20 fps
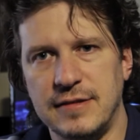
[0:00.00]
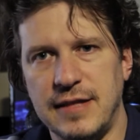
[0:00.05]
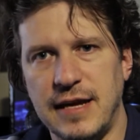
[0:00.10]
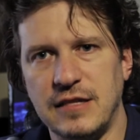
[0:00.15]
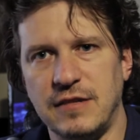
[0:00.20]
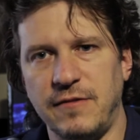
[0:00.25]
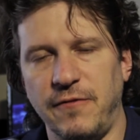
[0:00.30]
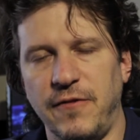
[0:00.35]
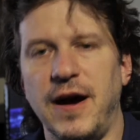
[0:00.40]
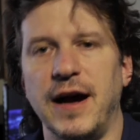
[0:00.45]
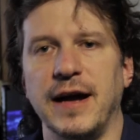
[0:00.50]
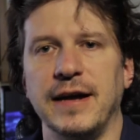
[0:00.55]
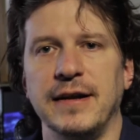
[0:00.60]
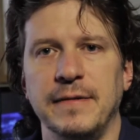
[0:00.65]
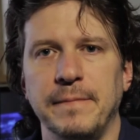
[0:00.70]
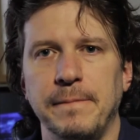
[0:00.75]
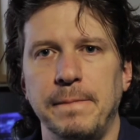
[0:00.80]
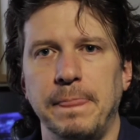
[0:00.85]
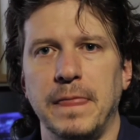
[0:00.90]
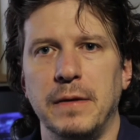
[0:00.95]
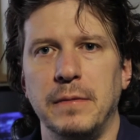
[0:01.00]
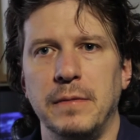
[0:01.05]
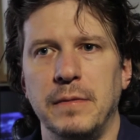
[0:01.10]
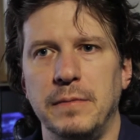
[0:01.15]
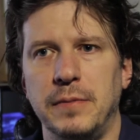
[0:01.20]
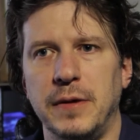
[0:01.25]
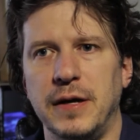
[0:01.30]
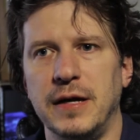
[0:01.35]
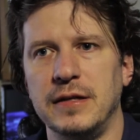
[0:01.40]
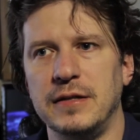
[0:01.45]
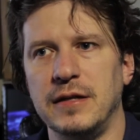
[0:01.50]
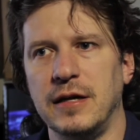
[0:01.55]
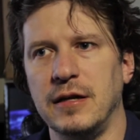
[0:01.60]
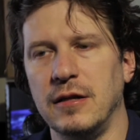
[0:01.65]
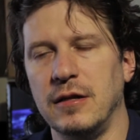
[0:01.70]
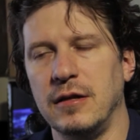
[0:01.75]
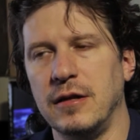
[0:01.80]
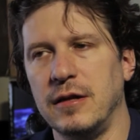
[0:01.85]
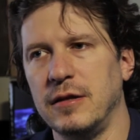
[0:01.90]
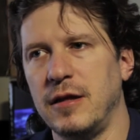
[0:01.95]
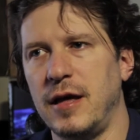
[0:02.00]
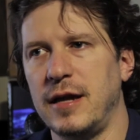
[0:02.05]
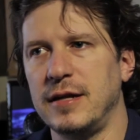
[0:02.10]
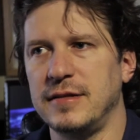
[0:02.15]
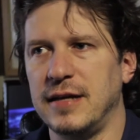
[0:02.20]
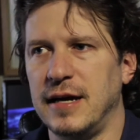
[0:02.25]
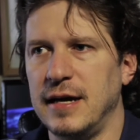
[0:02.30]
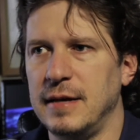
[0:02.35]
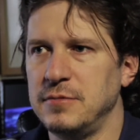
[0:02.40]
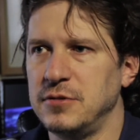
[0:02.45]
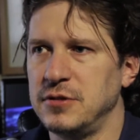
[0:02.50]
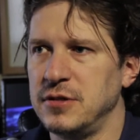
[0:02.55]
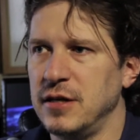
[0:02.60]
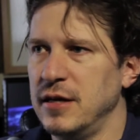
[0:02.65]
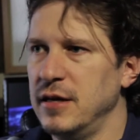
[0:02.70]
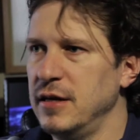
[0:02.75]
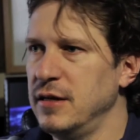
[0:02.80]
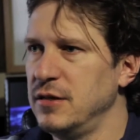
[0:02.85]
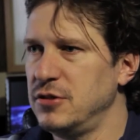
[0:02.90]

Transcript: that's fine. But a lot of times